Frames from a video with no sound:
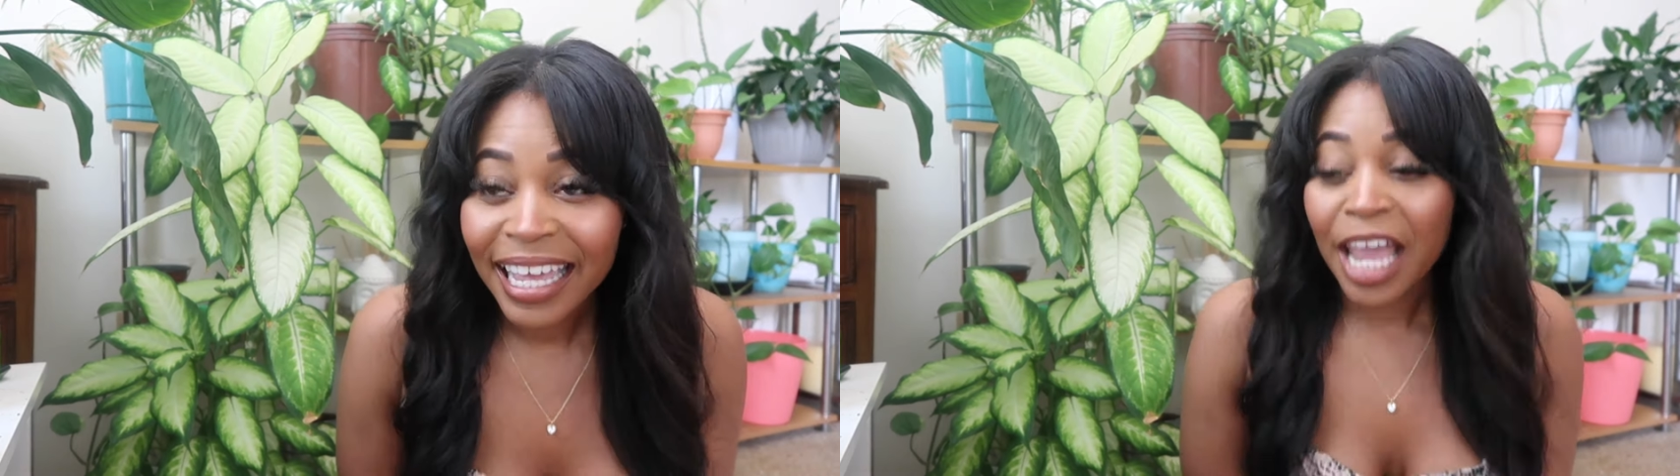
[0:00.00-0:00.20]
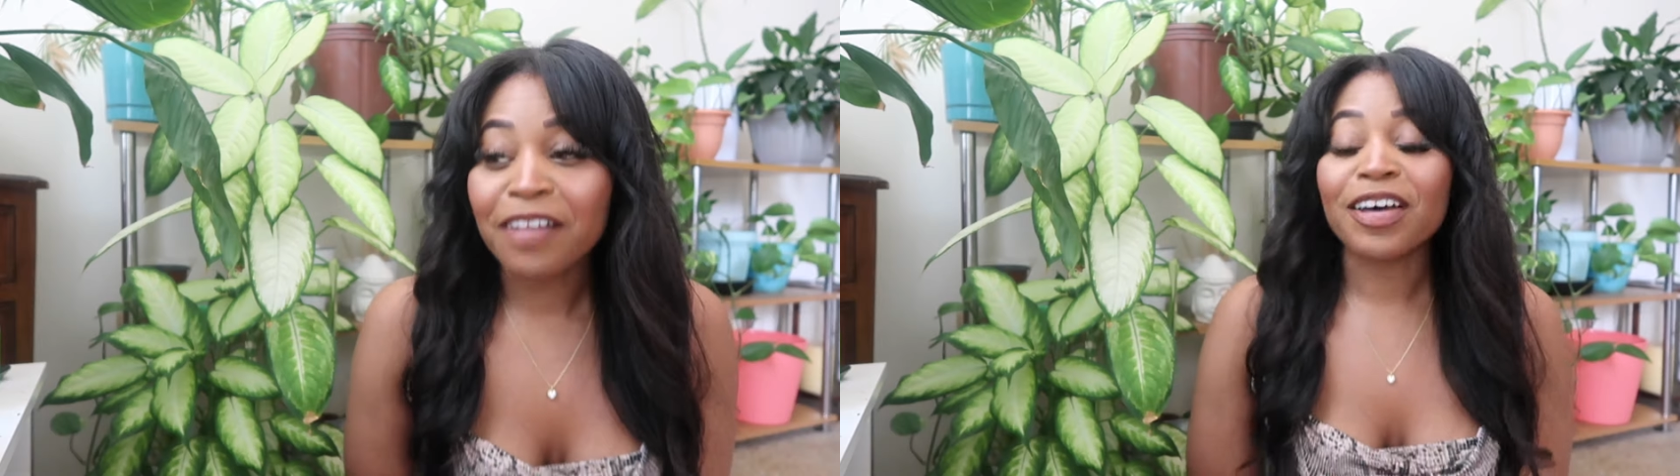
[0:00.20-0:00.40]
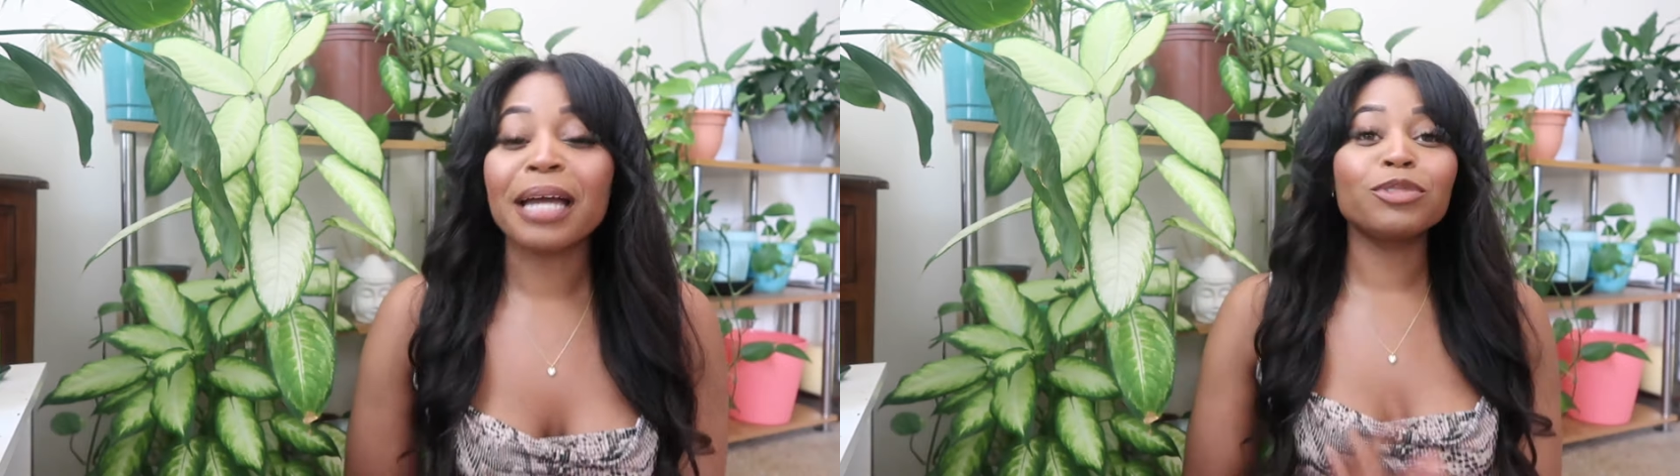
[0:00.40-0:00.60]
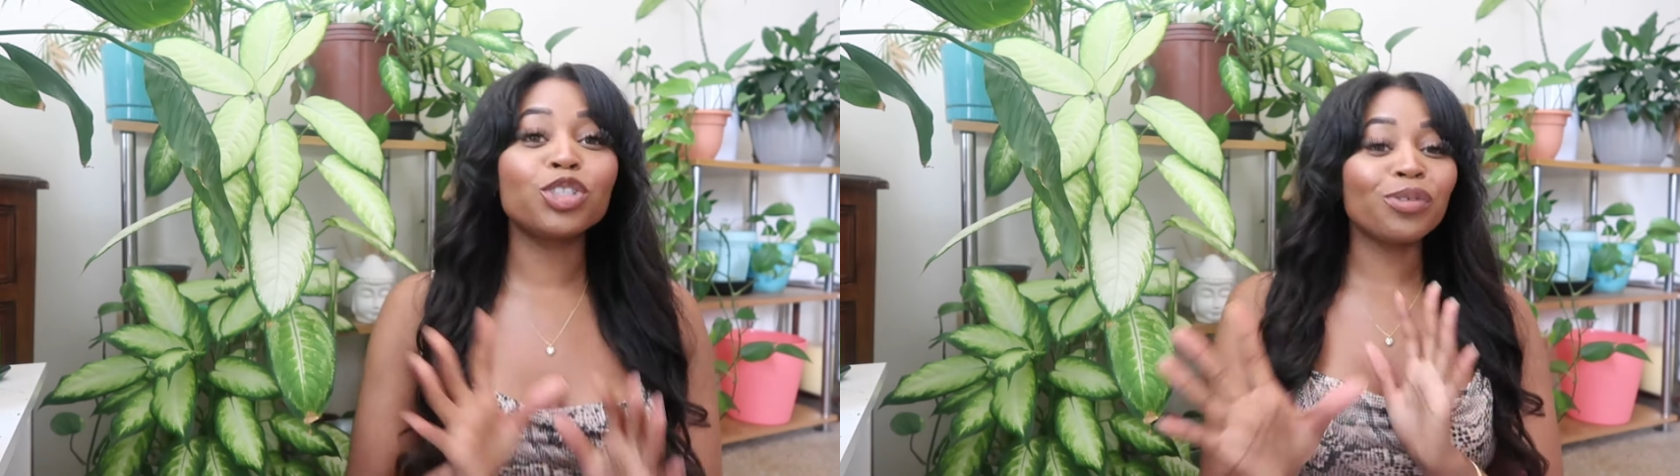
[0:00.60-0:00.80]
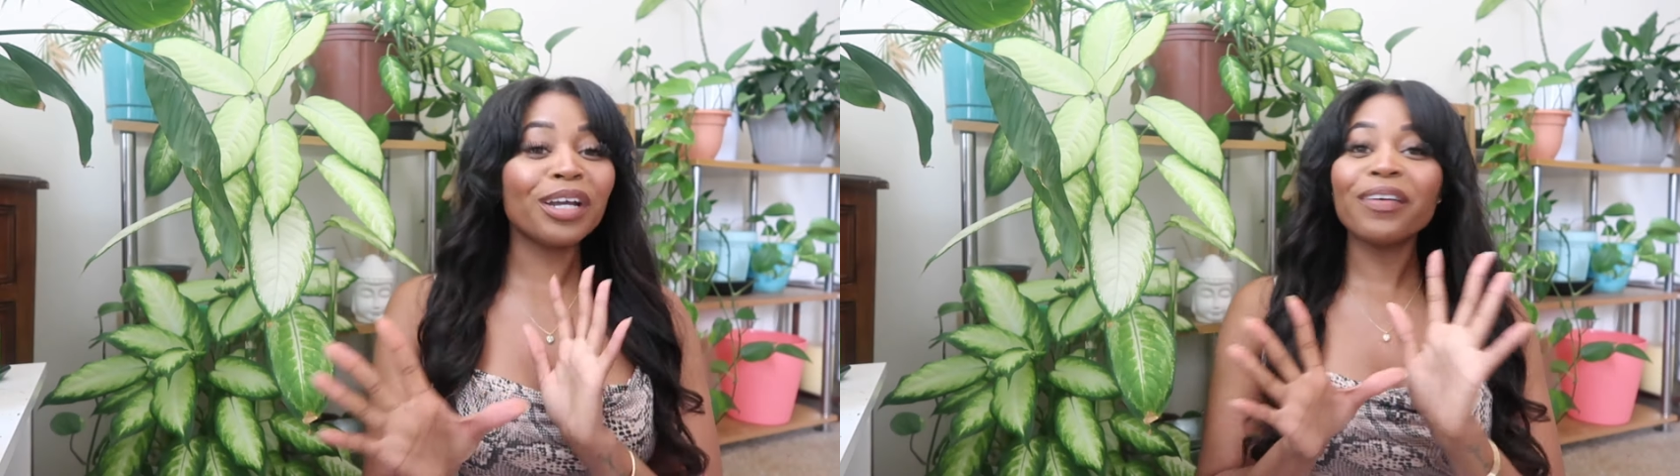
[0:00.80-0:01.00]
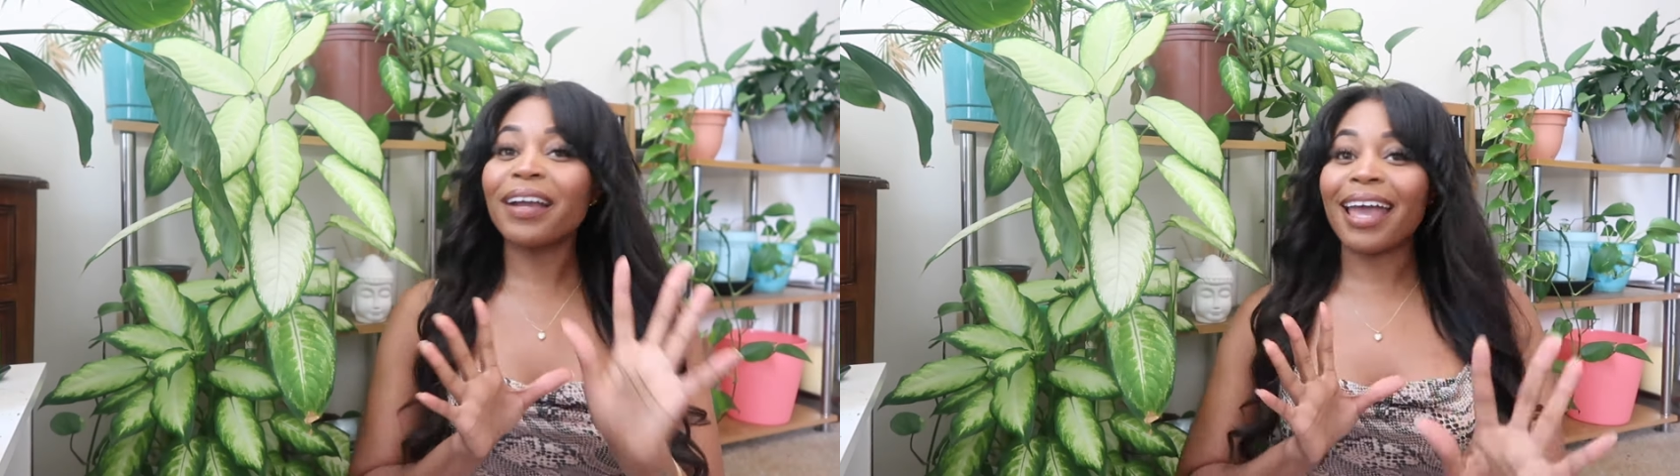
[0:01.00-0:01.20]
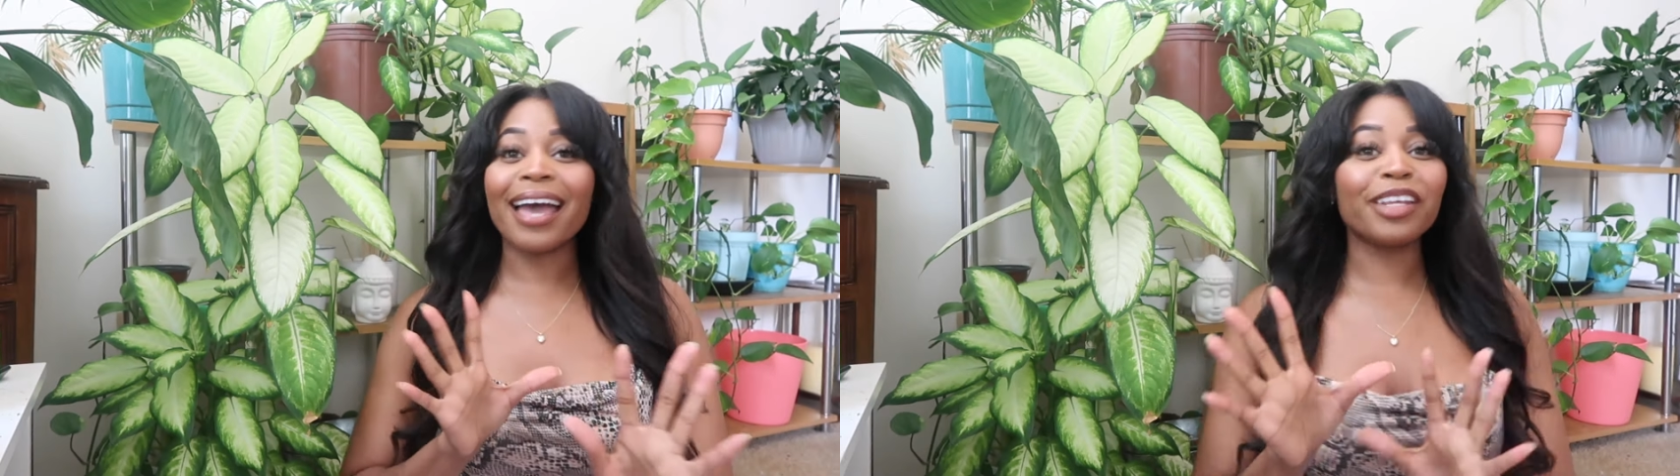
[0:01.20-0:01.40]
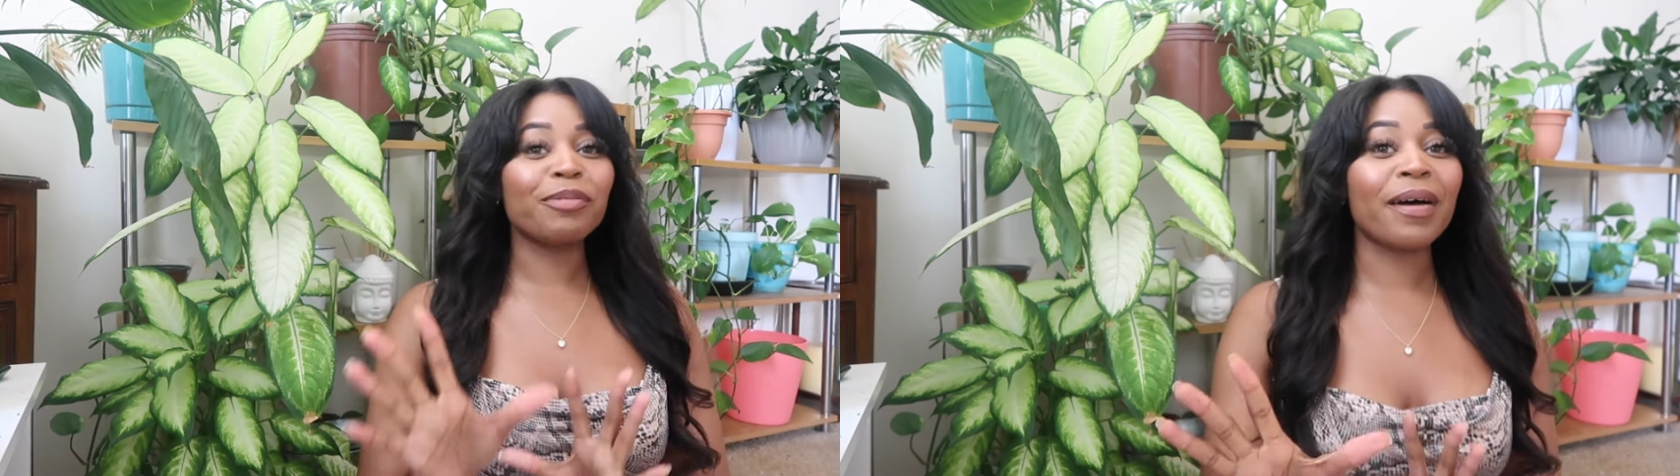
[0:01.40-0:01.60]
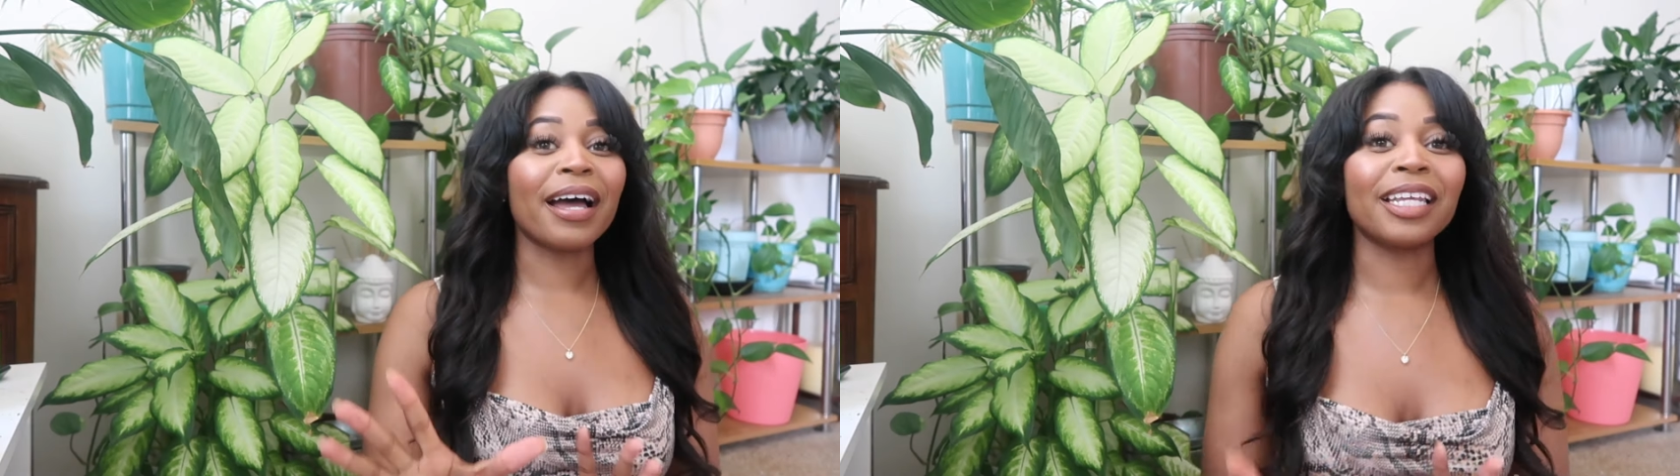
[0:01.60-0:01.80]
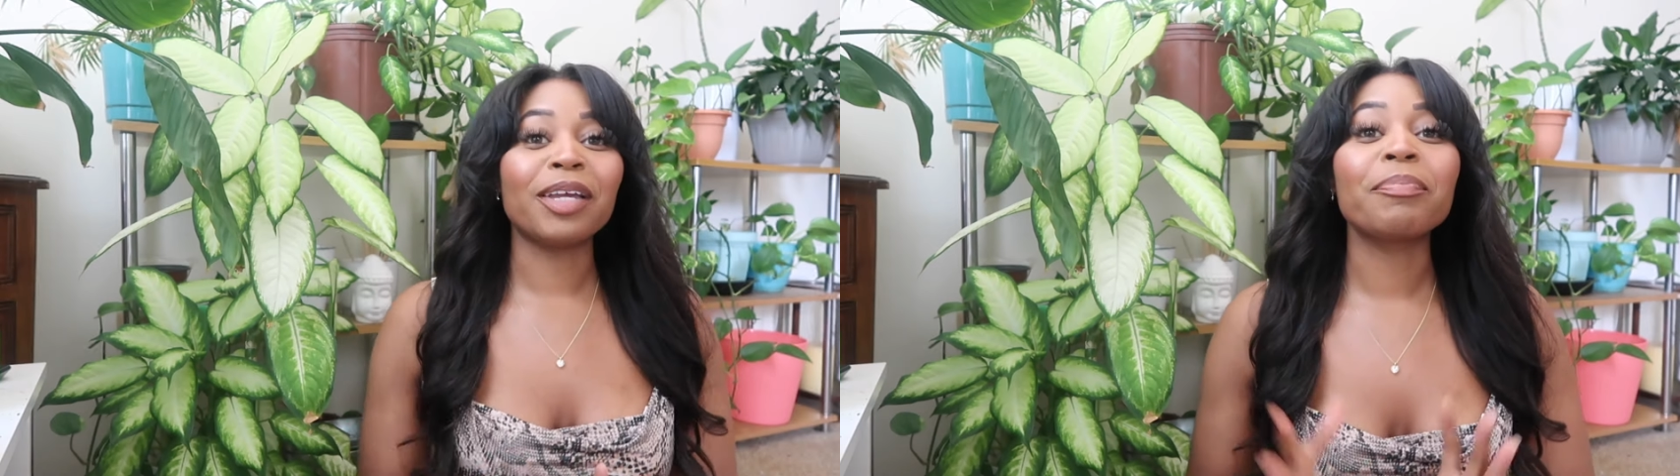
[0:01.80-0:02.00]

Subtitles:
if I'm triggering anybody,